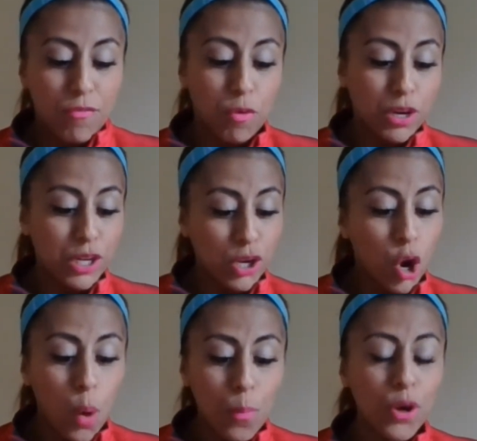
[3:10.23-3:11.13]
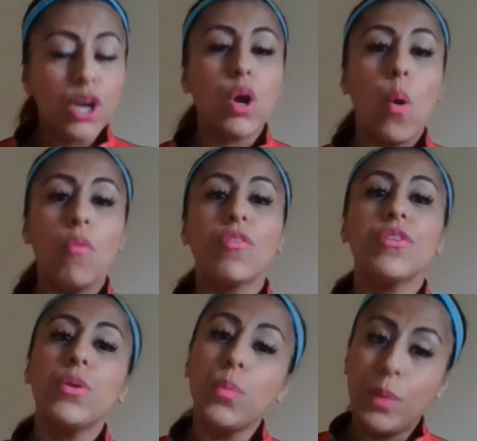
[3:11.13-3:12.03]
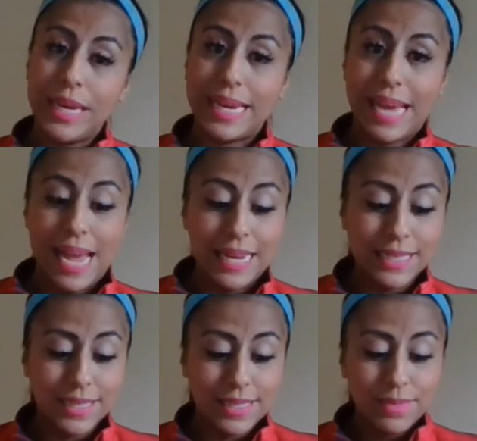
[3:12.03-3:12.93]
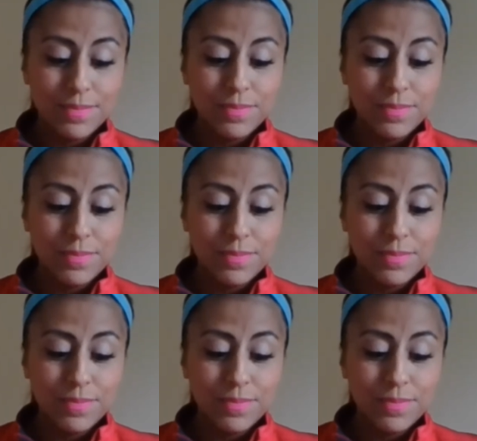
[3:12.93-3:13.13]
For your homework over the weekend,